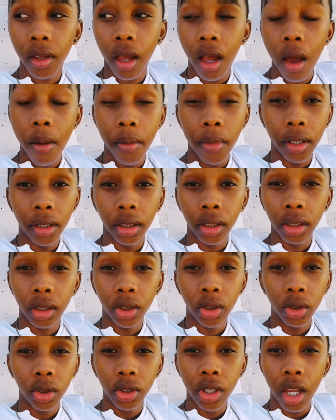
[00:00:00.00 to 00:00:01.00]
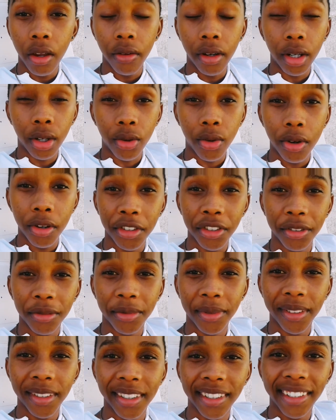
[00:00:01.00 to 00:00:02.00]
I miss girls having a crush on
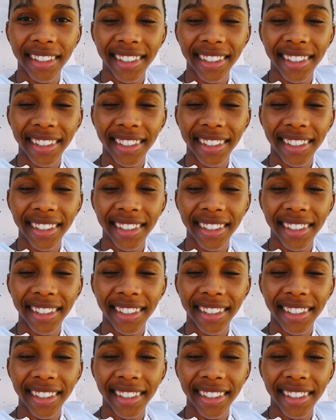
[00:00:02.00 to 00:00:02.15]
me.